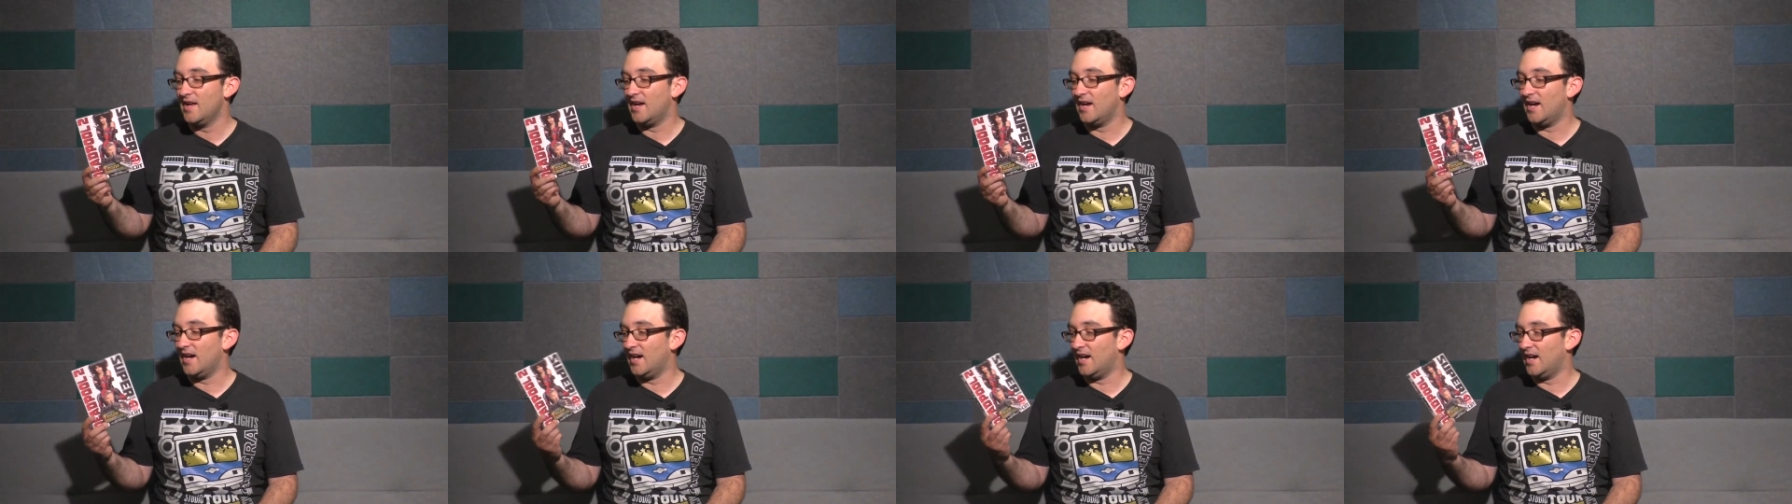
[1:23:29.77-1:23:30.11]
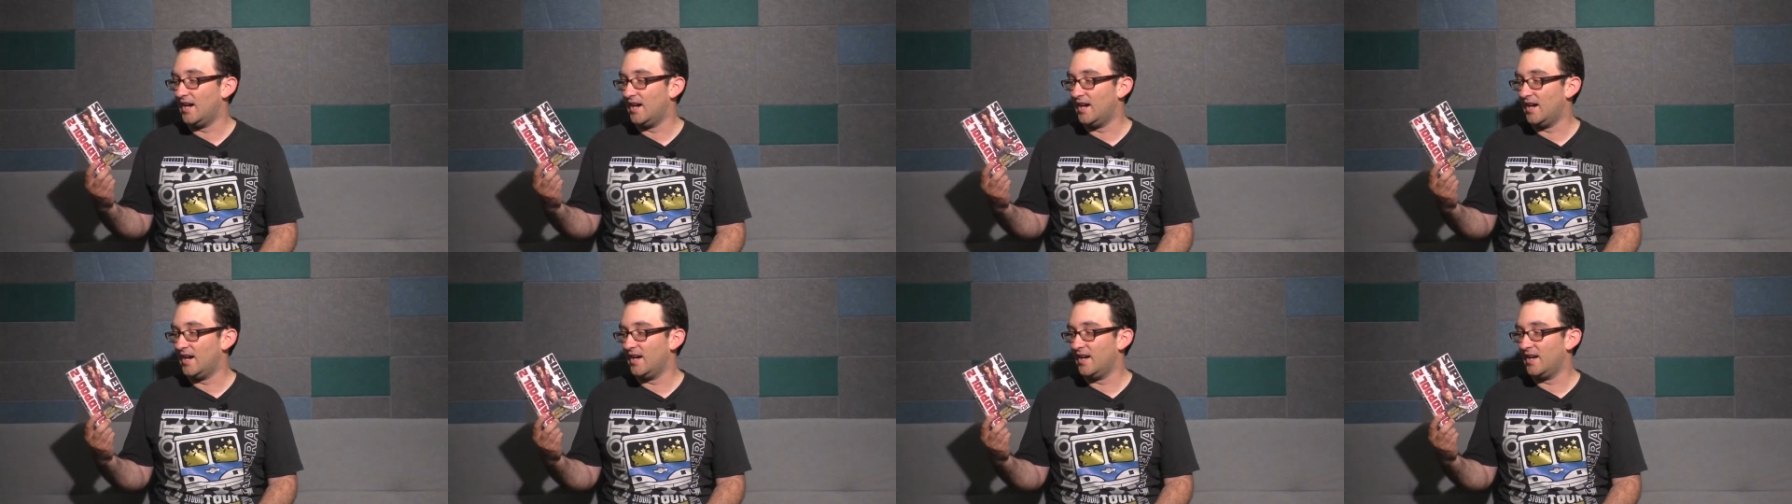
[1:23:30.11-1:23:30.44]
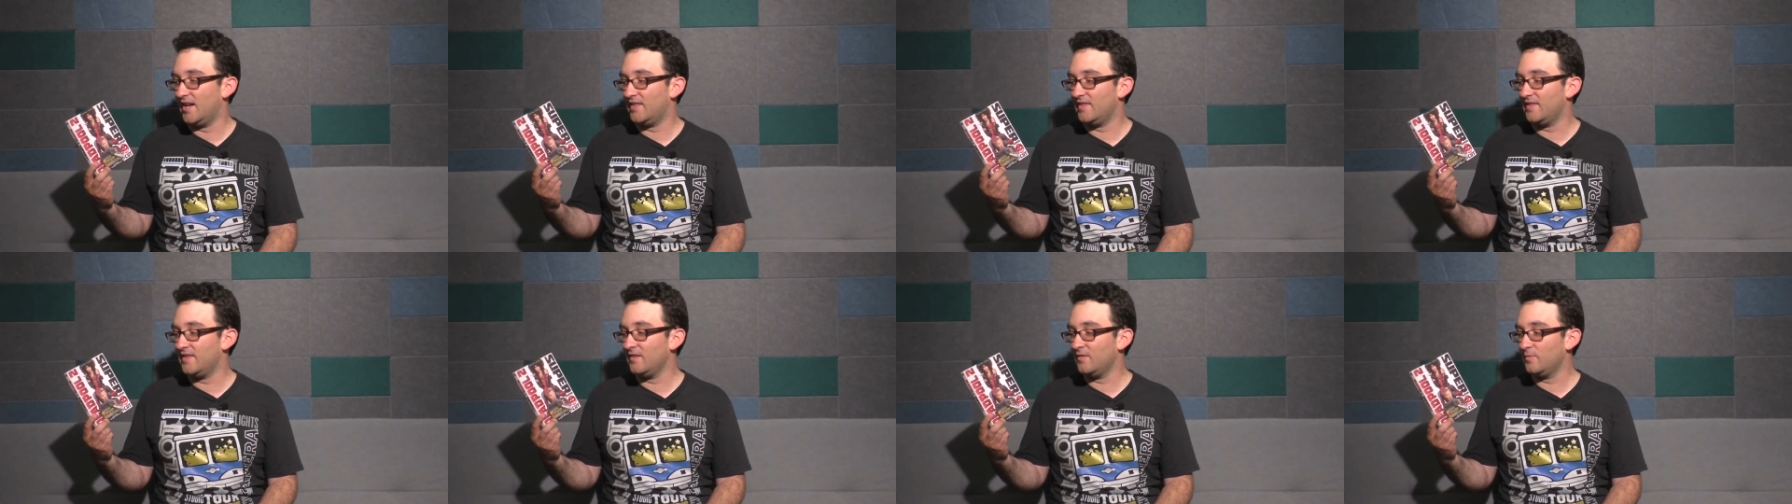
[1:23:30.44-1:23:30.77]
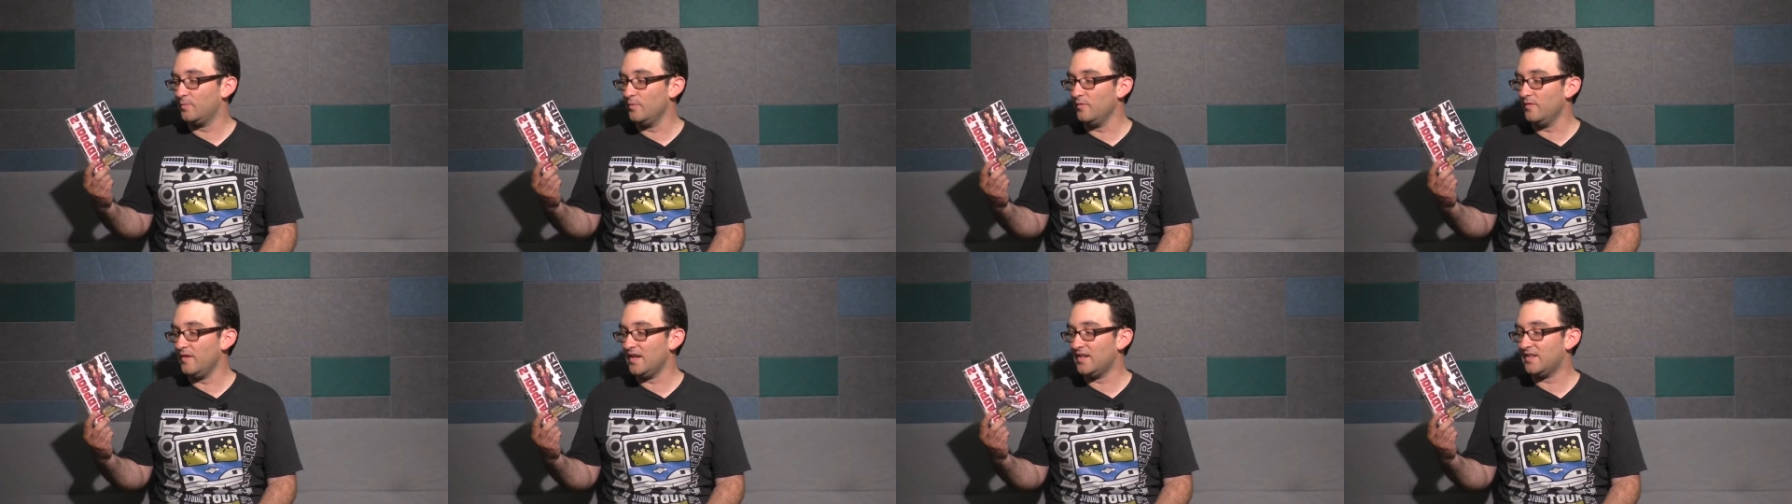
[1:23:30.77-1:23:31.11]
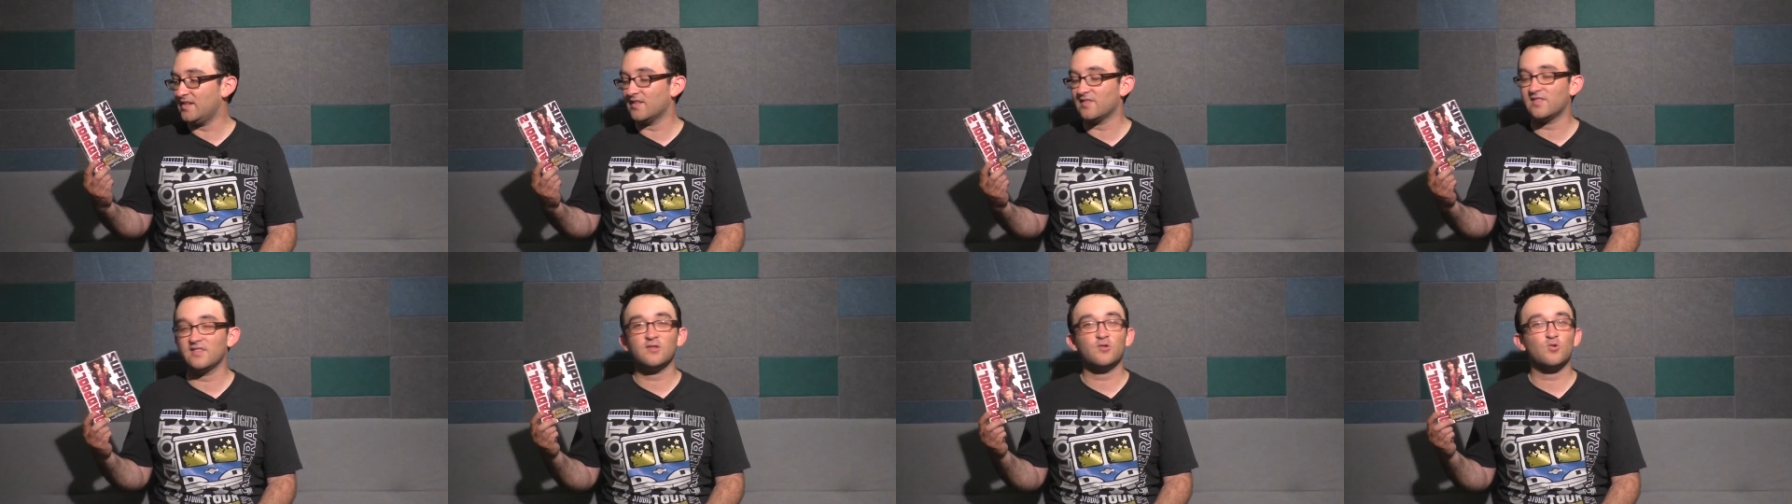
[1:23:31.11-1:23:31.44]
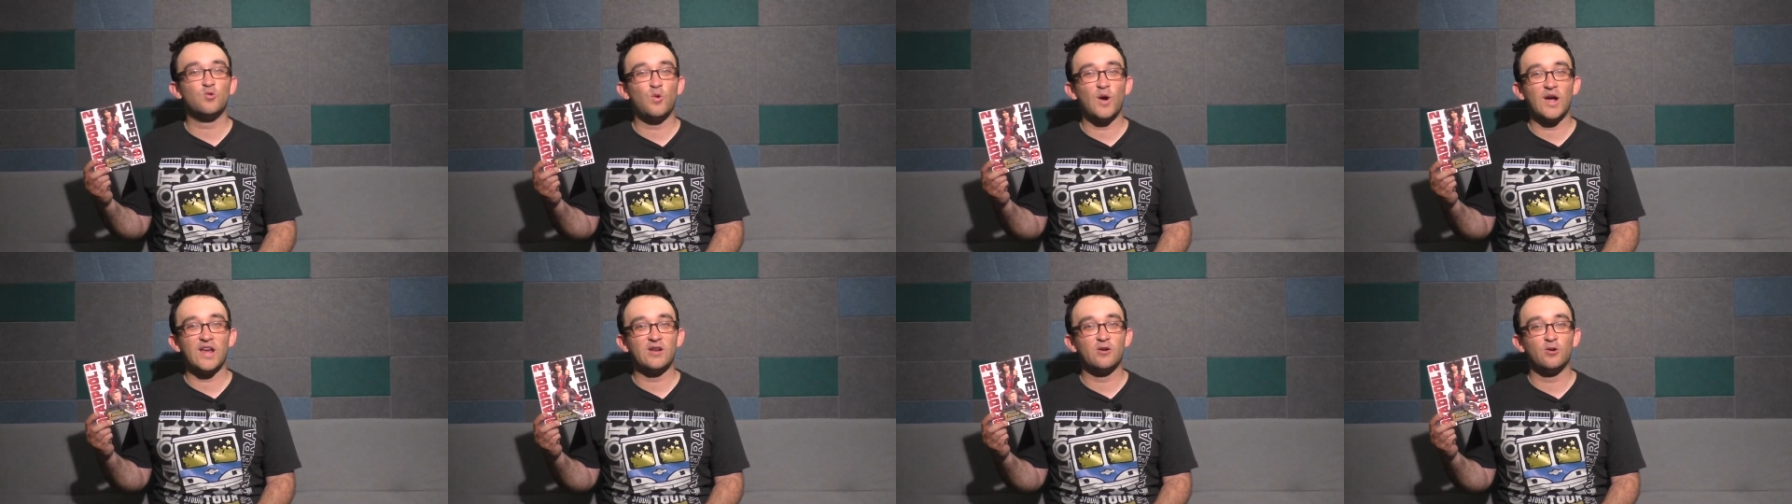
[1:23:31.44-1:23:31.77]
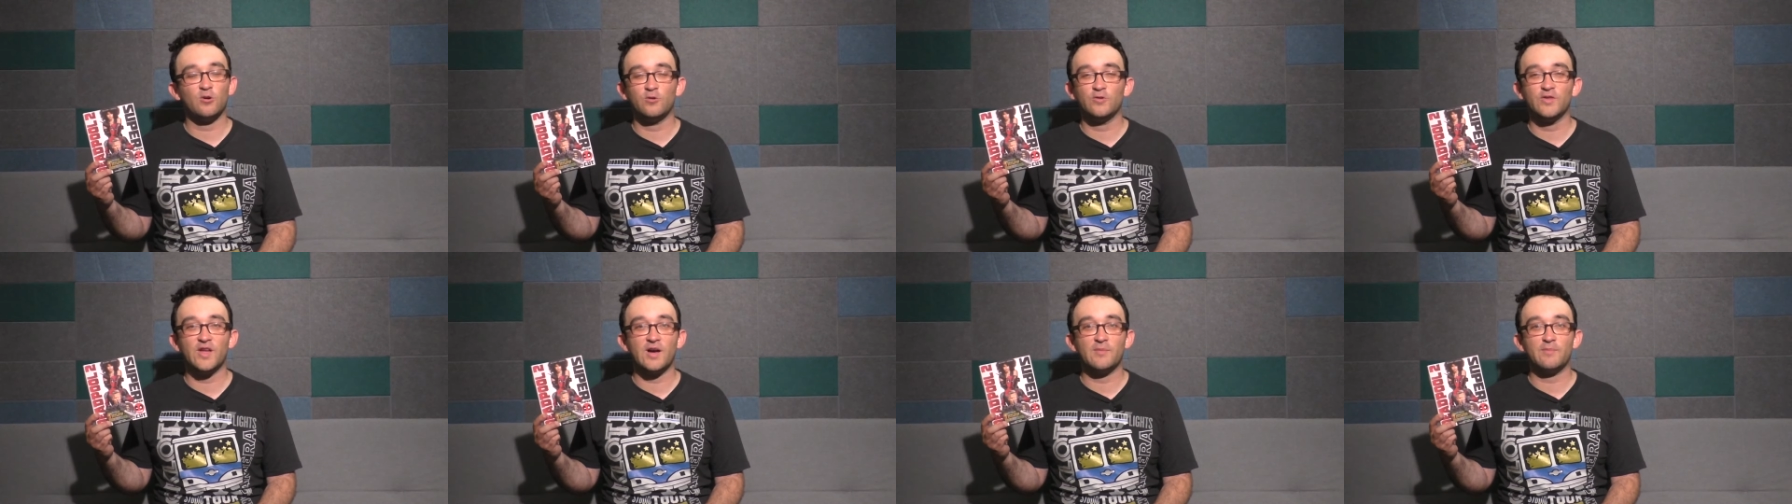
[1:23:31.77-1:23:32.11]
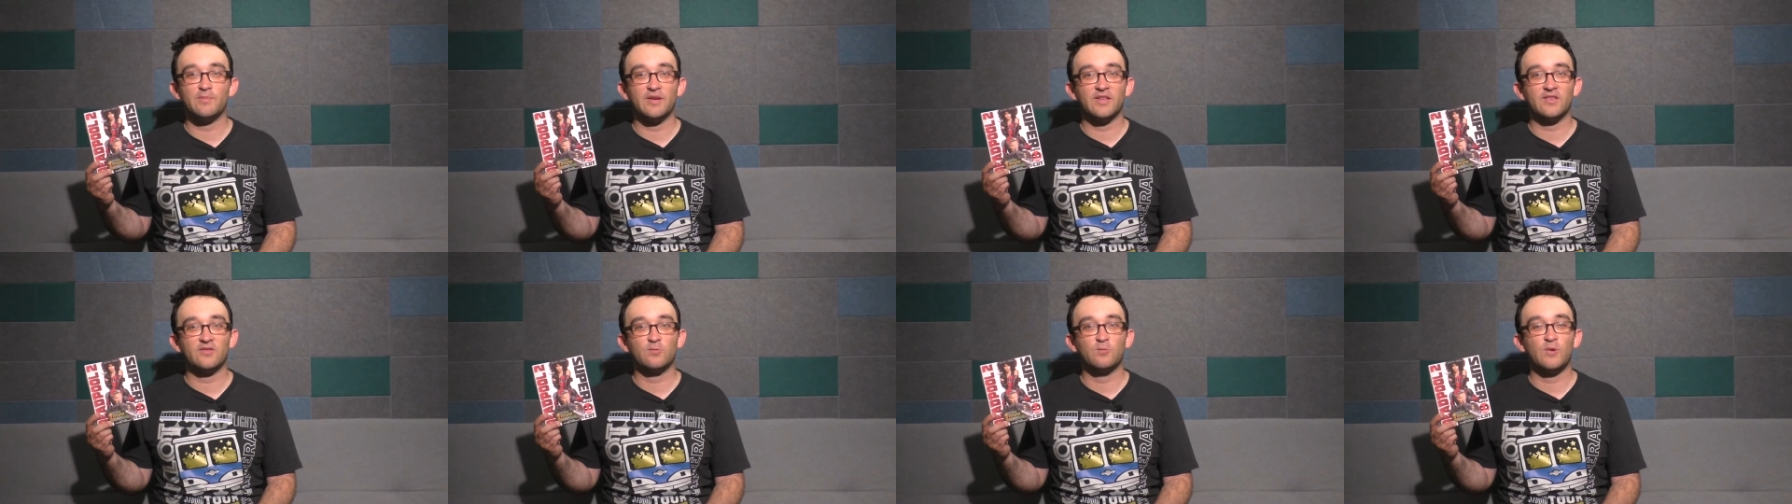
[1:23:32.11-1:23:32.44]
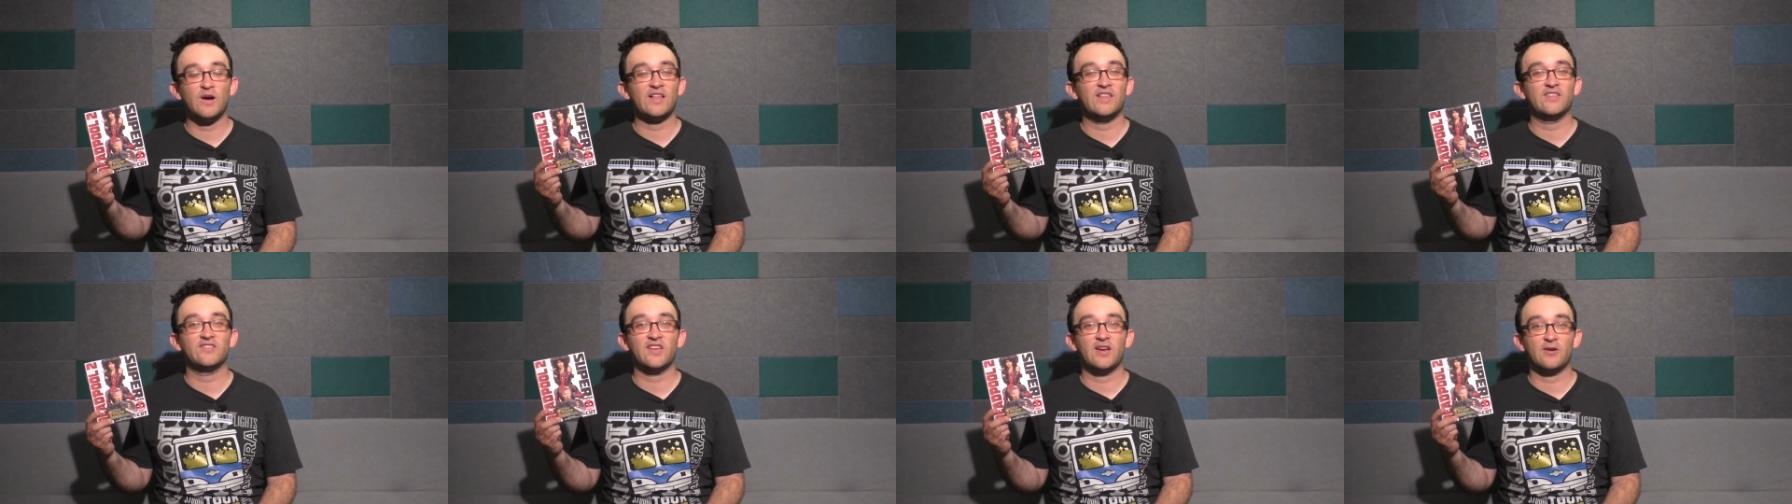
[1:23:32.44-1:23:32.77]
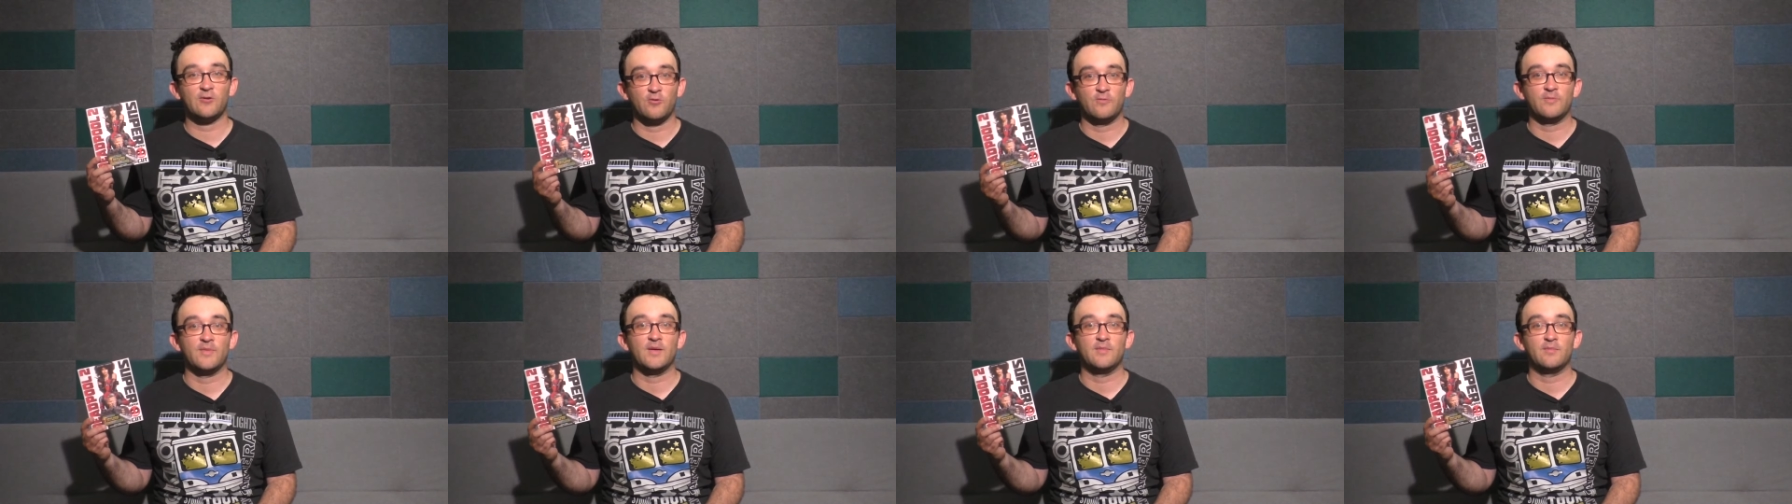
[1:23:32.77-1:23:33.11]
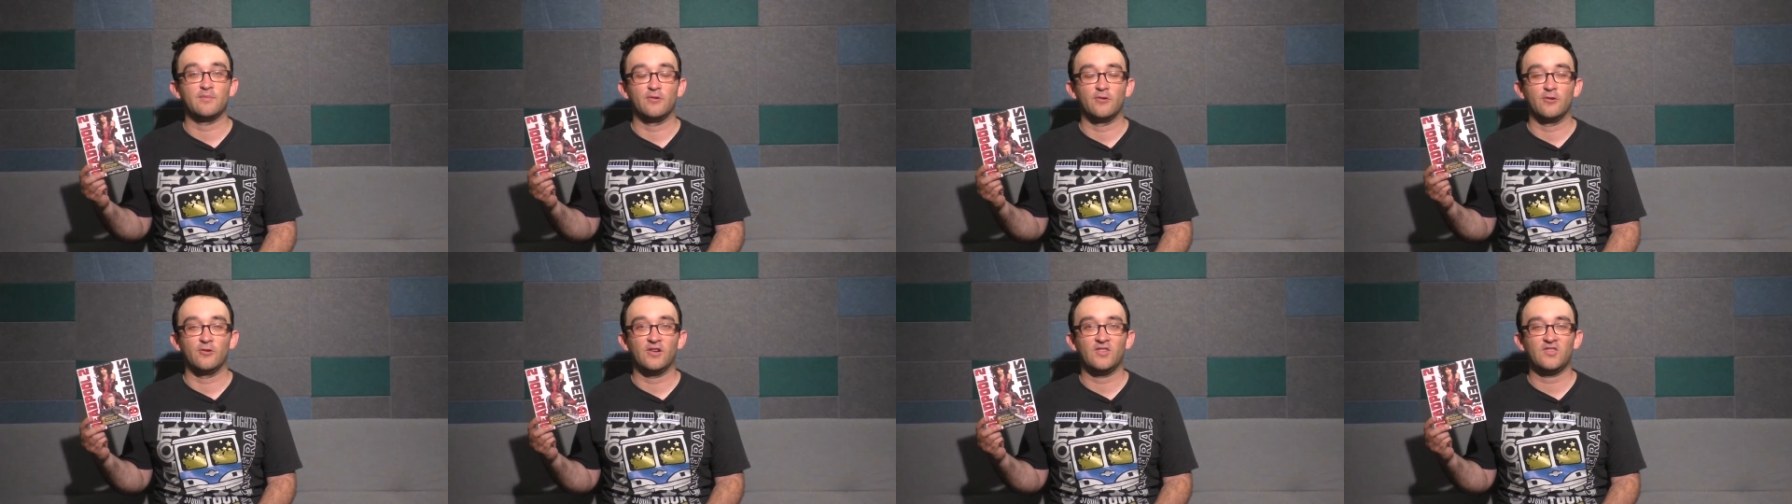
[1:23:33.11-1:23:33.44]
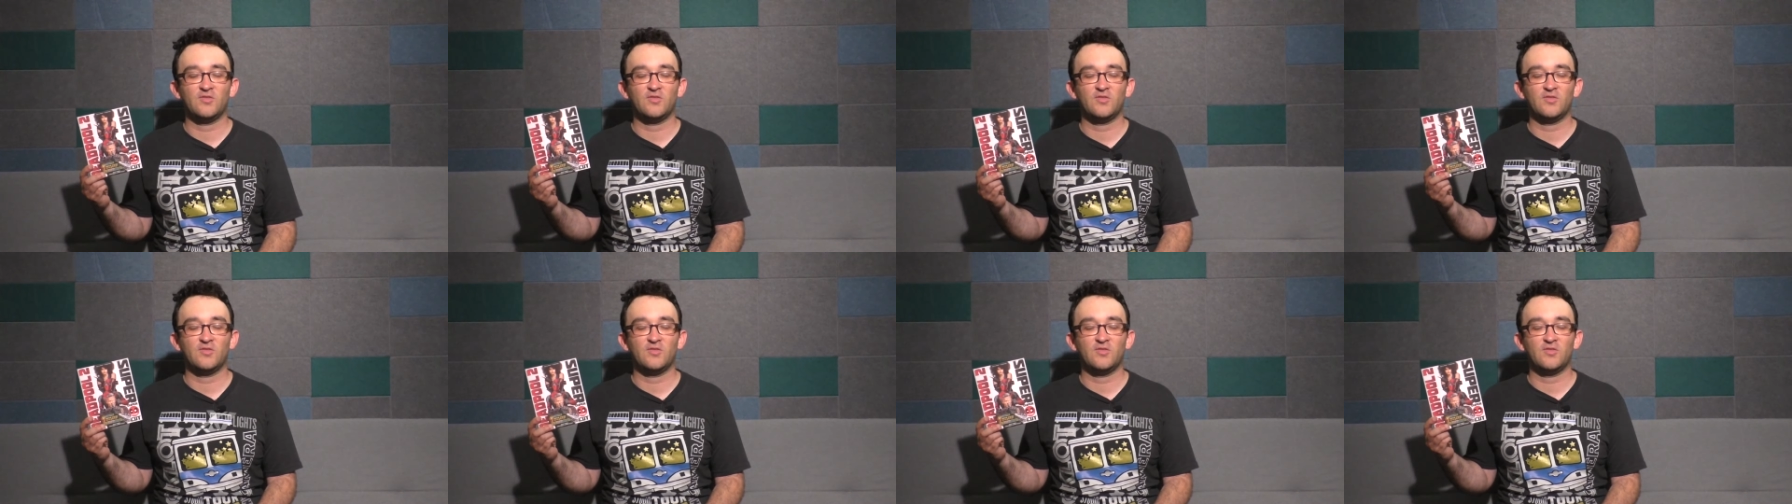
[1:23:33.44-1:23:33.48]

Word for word: Uh, this movie doesn't quite hold up as well as I remember,